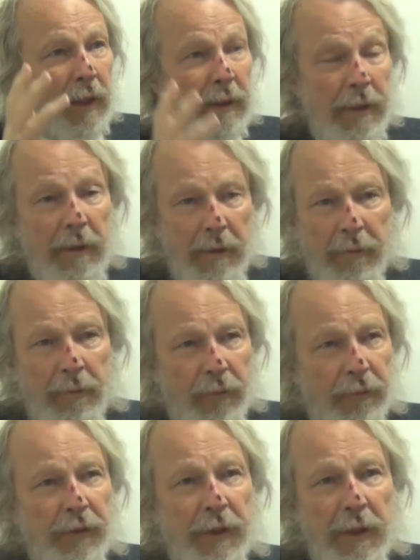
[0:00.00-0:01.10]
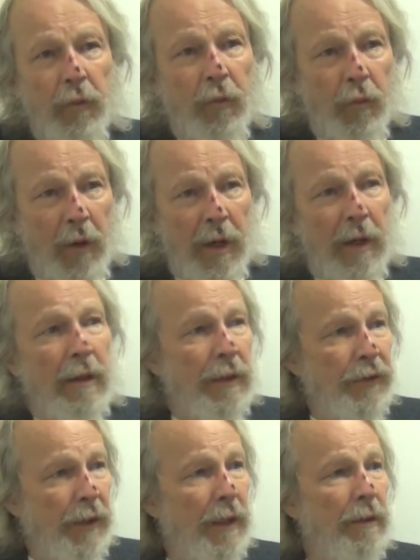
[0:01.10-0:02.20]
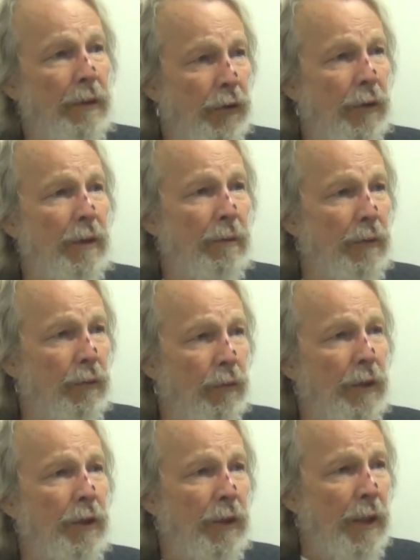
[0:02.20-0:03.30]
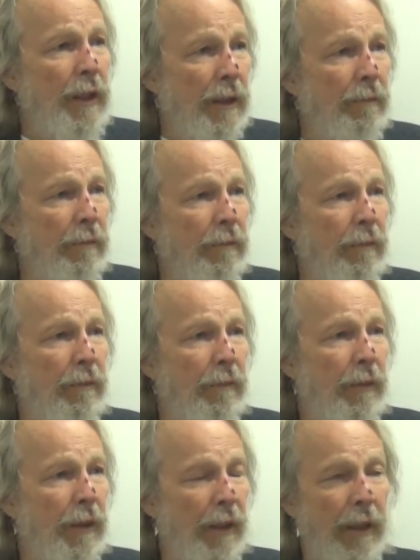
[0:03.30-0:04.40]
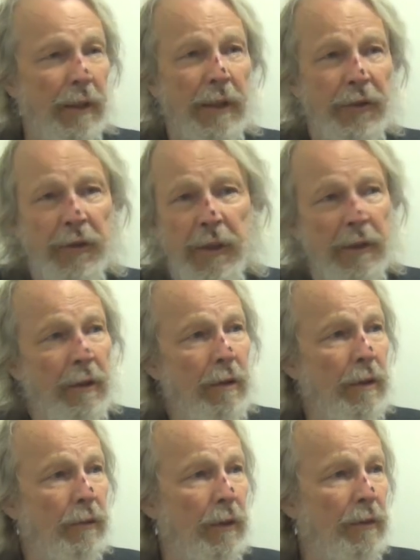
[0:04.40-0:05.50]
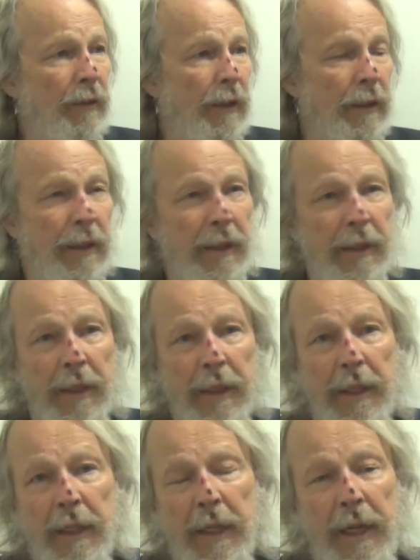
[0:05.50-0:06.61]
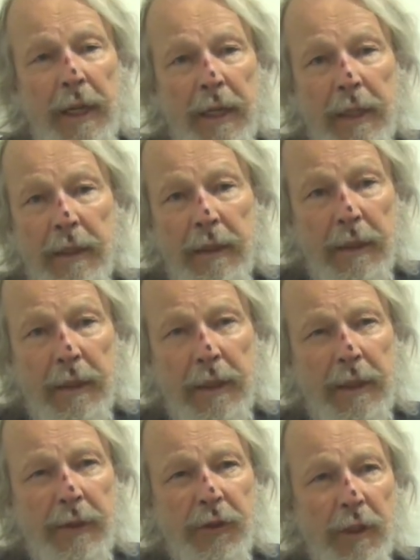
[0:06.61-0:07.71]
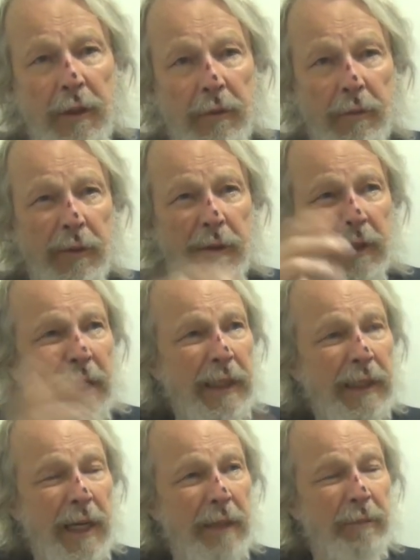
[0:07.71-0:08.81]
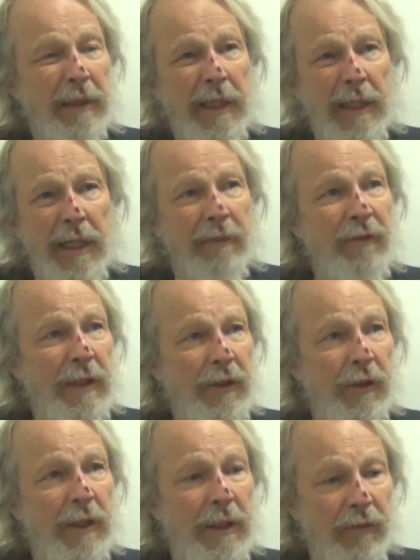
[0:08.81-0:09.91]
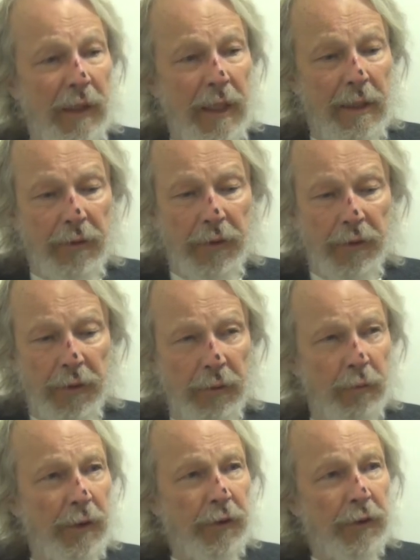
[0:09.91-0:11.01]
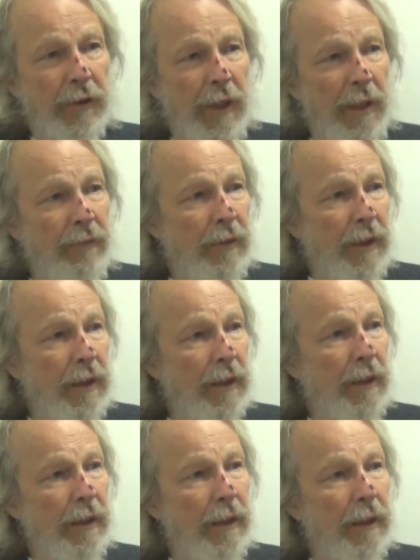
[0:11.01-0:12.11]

I literally was thinking, where is Harry Truman when you need him? Listening to Hargrove that day, and and so that kind, but that kind of legislative cowardice is what's governing